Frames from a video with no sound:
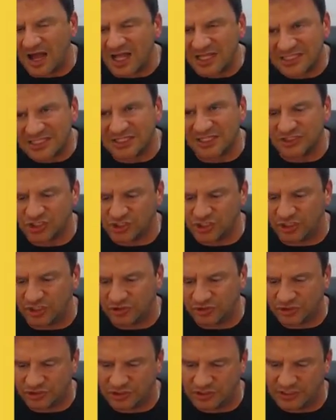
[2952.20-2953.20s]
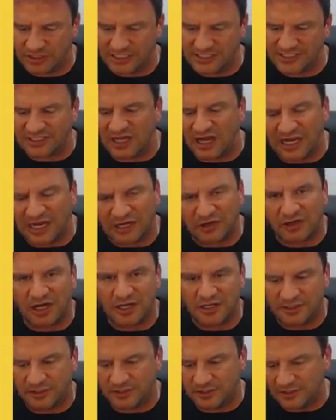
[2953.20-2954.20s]
It's unsearched. It's an
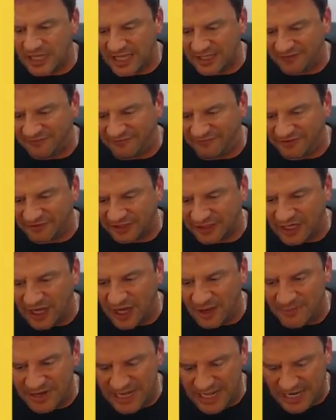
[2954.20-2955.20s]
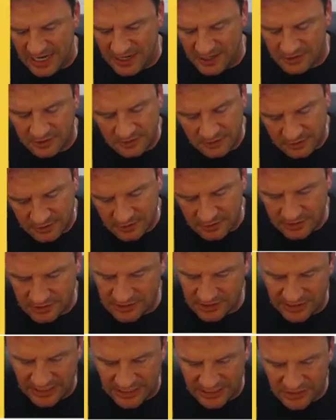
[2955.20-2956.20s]
iron-on. I can feel the gum in there.
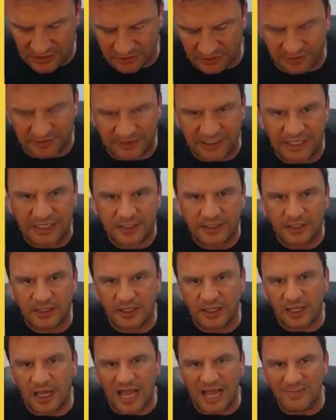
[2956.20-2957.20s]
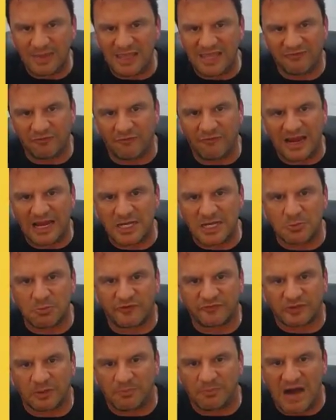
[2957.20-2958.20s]
It's a nice little thing. I may even random
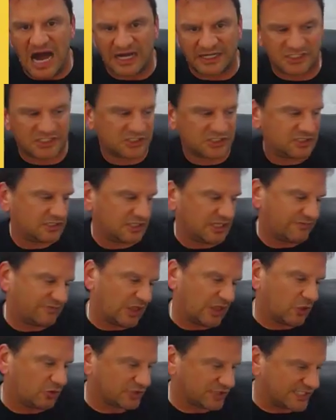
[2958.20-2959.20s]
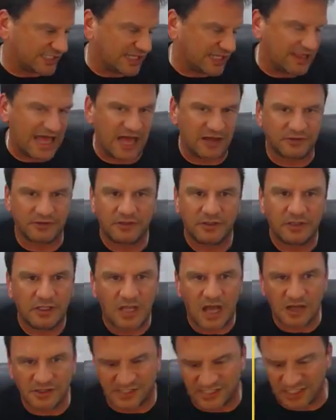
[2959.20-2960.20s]
off the box. If they all sell out,
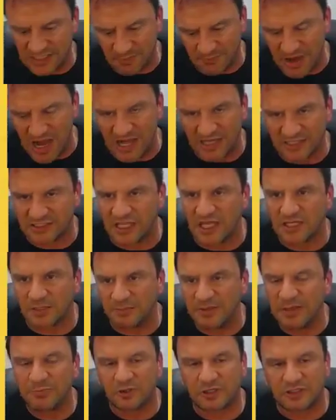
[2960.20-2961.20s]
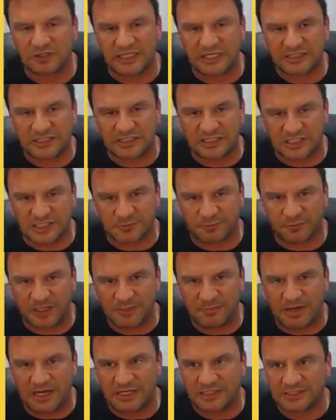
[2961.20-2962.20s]
I'll send the box. A lot of people collect the
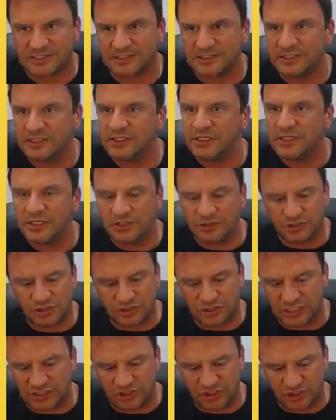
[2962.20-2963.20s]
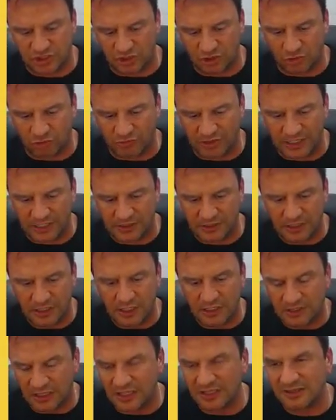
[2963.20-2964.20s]
display box. It's just a
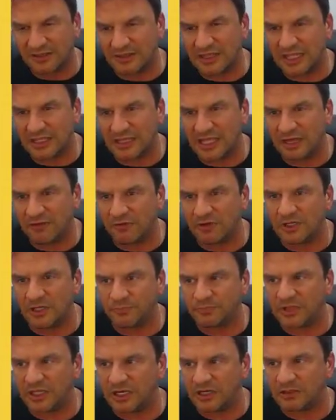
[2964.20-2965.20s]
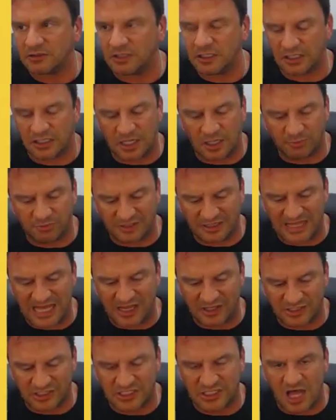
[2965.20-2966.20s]
great... They run up there in a couple of
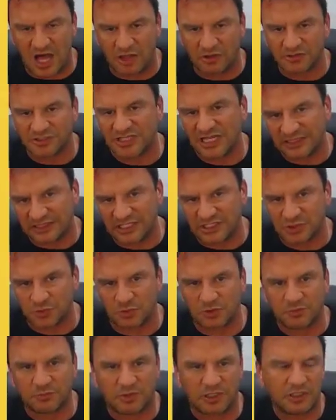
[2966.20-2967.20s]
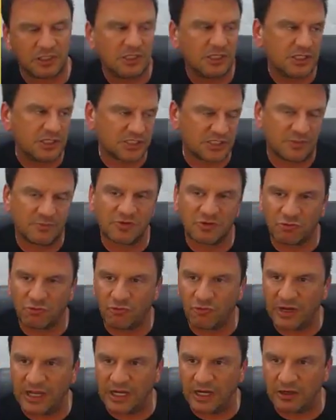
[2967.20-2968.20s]
$1,000. Not this one, but some of the
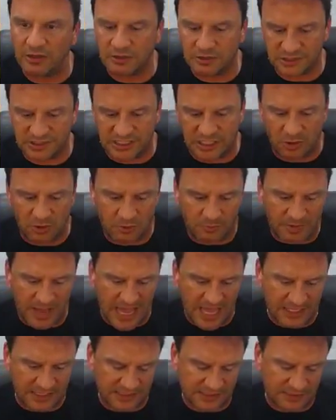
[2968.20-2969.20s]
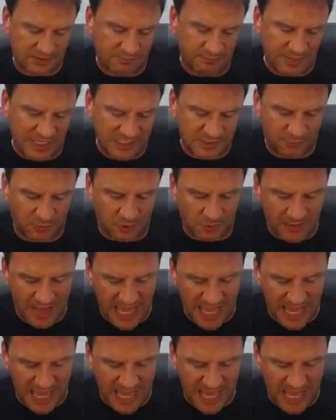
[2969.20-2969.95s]
rare cello packs and baseball